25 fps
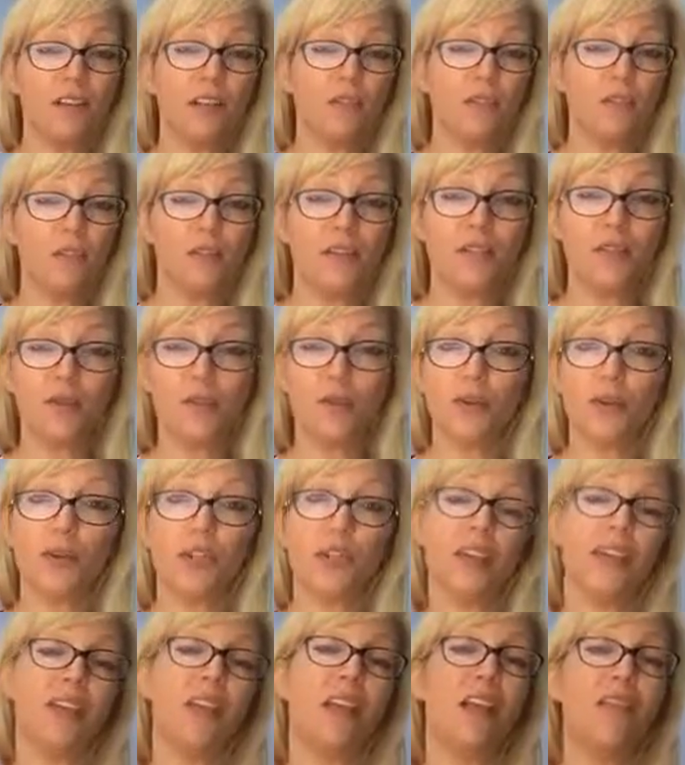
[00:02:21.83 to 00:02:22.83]
of
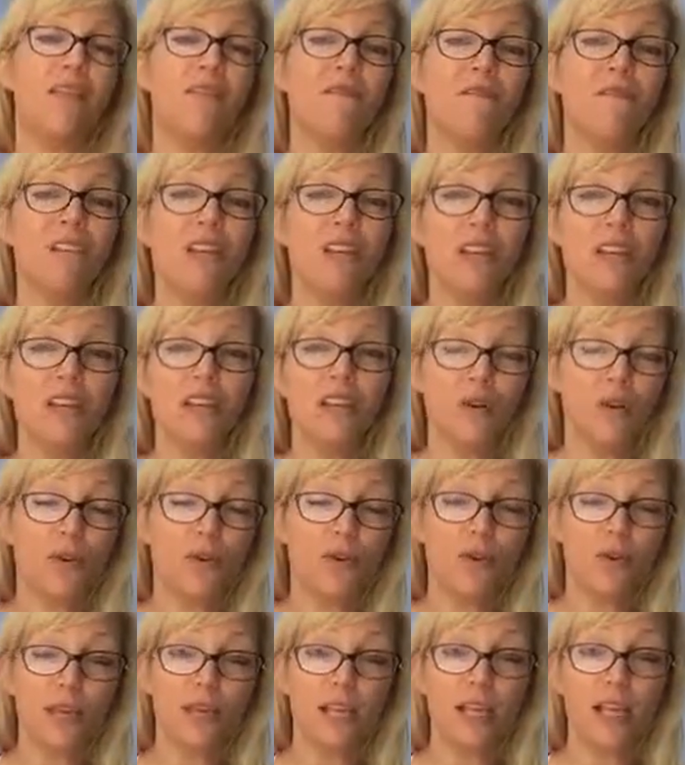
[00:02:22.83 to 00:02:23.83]
resources and
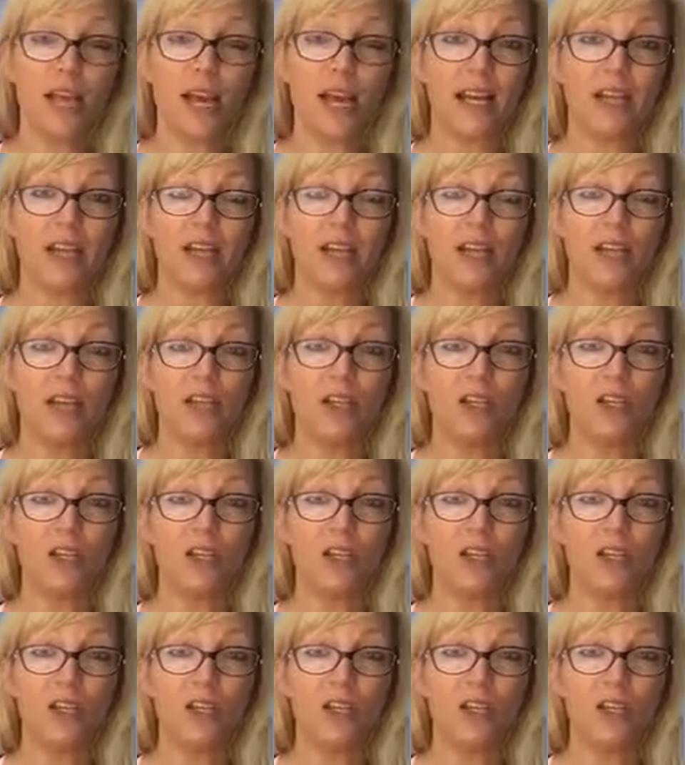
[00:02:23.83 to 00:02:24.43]
videos that